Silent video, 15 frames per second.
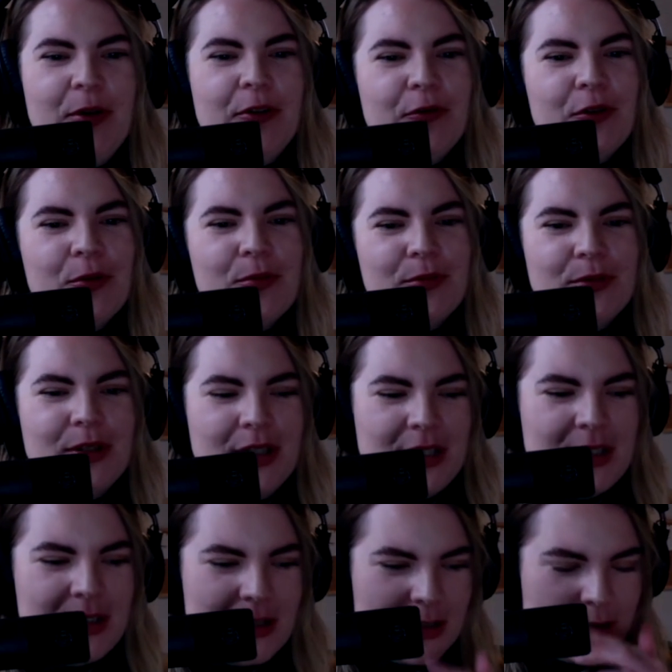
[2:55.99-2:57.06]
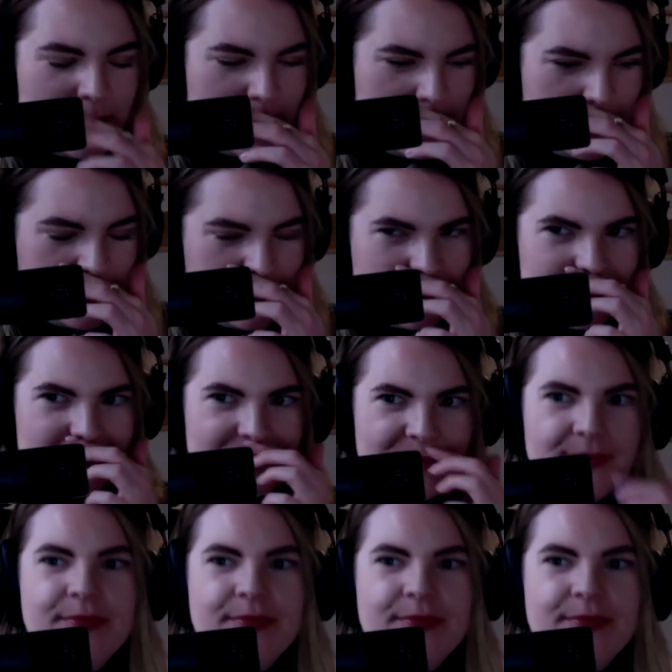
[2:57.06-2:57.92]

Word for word: Oh my god, for, that's that sounds like a lot.